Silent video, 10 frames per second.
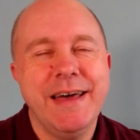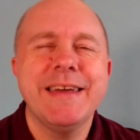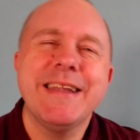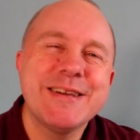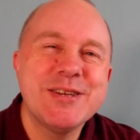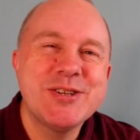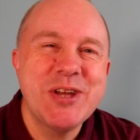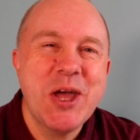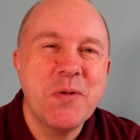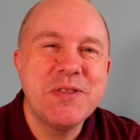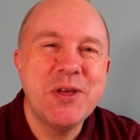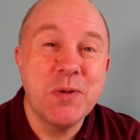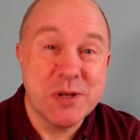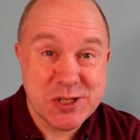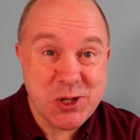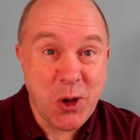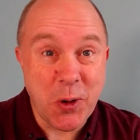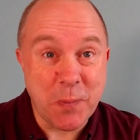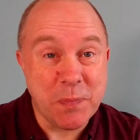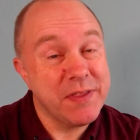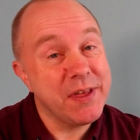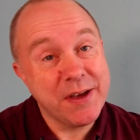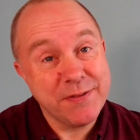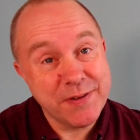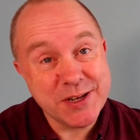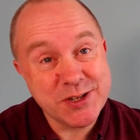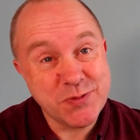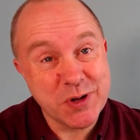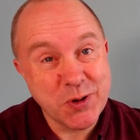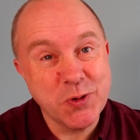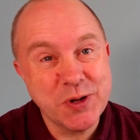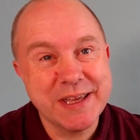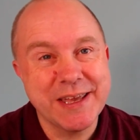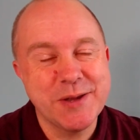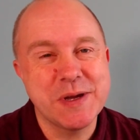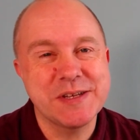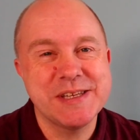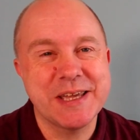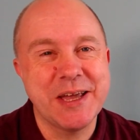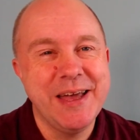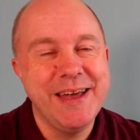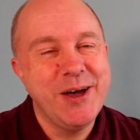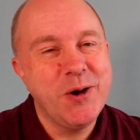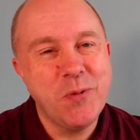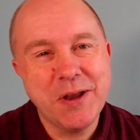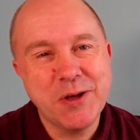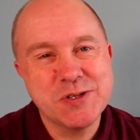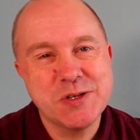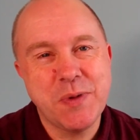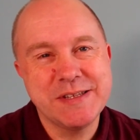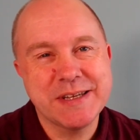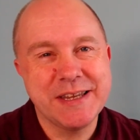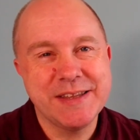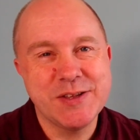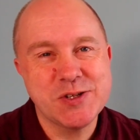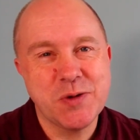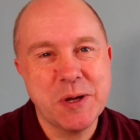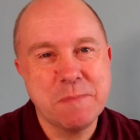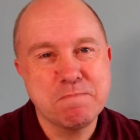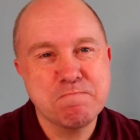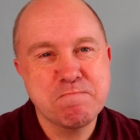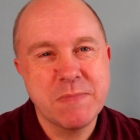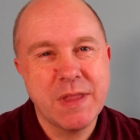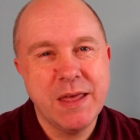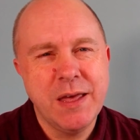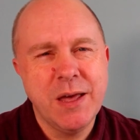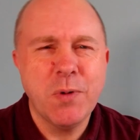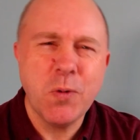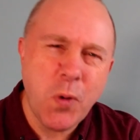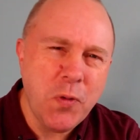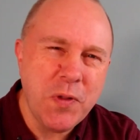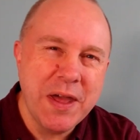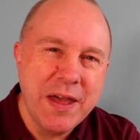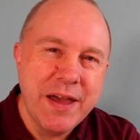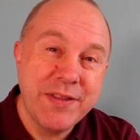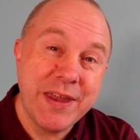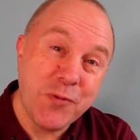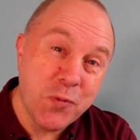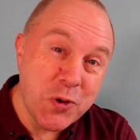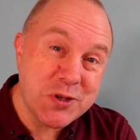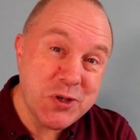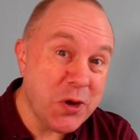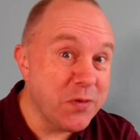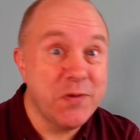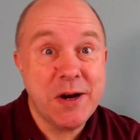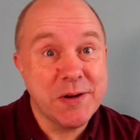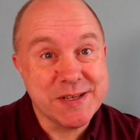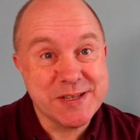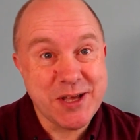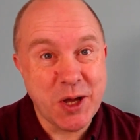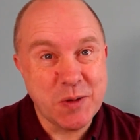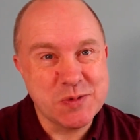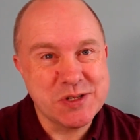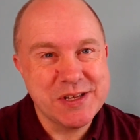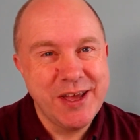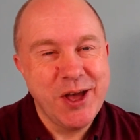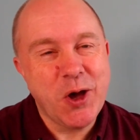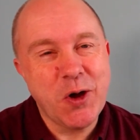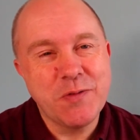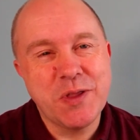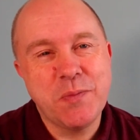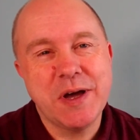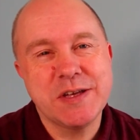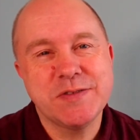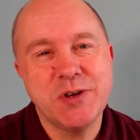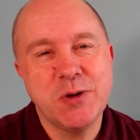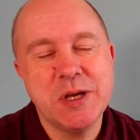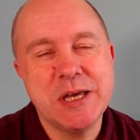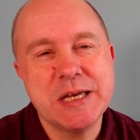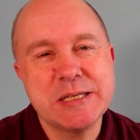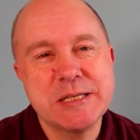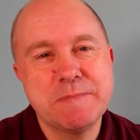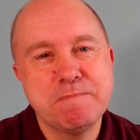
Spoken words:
I'd like to share with you a song that I finished recording and mixing while on sabbatical in the summer, but one that I've worked on at various times over the past few years.